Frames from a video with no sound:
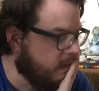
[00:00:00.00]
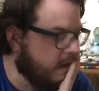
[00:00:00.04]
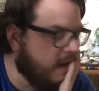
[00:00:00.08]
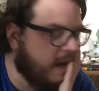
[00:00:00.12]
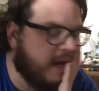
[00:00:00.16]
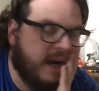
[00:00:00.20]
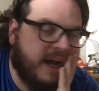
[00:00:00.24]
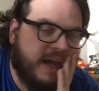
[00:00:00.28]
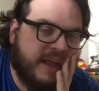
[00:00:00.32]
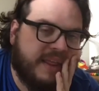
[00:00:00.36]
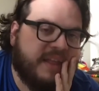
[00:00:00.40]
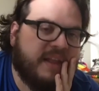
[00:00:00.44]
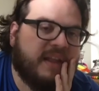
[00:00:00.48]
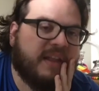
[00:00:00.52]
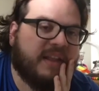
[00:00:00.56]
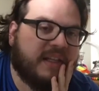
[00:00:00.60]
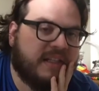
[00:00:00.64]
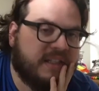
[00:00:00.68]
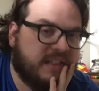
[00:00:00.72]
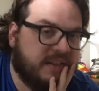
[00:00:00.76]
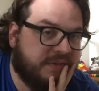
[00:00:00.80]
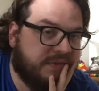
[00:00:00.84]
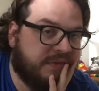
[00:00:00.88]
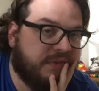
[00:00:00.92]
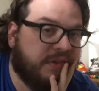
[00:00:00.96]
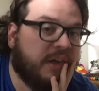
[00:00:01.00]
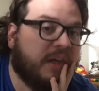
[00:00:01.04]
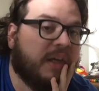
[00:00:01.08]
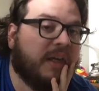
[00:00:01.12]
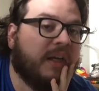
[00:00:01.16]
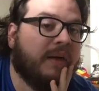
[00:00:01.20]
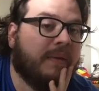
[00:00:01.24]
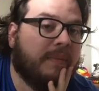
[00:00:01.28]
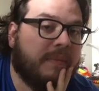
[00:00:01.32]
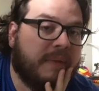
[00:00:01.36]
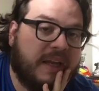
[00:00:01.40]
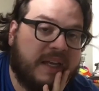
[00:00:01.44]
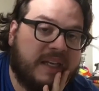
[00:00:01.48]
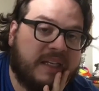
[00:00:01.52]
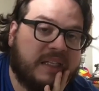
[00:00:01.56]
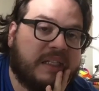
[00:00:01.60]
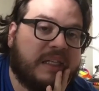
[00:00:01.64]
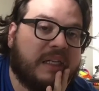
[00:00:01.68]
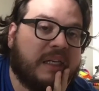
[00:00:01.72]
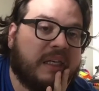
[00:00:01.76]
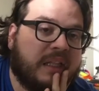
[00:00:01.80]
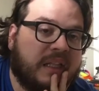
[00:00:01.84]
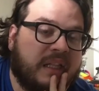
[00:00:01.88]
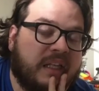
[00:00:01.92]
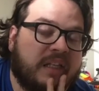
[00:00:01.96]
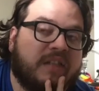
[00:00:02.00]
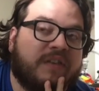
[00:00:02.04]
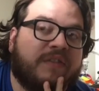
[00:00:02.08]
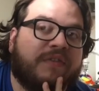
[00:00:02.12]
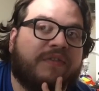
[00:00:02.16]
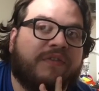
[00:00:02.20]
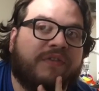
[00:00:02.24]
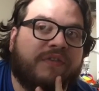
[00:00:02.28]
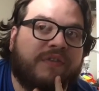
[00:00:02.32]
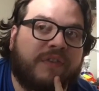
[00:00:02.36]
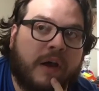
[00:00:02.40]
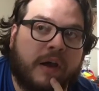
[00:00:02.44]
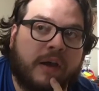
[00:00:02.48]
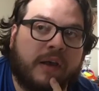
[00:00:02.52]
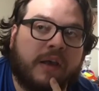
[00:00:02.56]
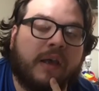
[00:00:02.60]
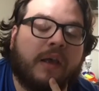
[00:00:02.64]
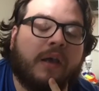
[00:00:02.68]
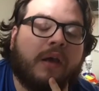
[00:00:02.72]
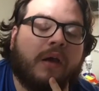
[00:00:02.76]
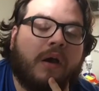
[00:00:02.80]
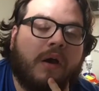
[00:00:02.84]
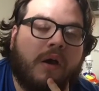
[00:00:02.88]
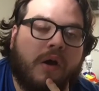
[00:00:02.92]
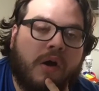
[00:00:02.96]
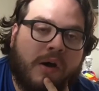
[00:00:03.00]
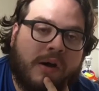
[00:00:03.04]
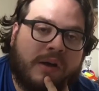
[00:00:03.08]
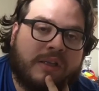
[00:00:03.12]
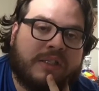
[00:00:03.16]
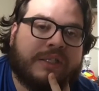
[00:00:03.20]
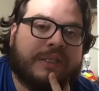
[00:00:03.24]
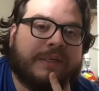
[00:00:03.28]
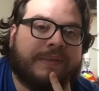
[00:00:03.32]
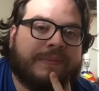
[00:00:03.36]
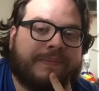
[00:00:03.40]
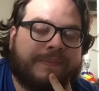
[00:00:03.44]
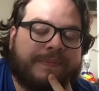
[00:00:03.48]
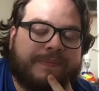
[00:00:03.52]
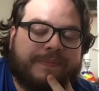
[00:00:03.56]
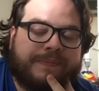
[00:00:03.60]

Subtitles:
And I think that's freaking amazing. That's fucking awesome.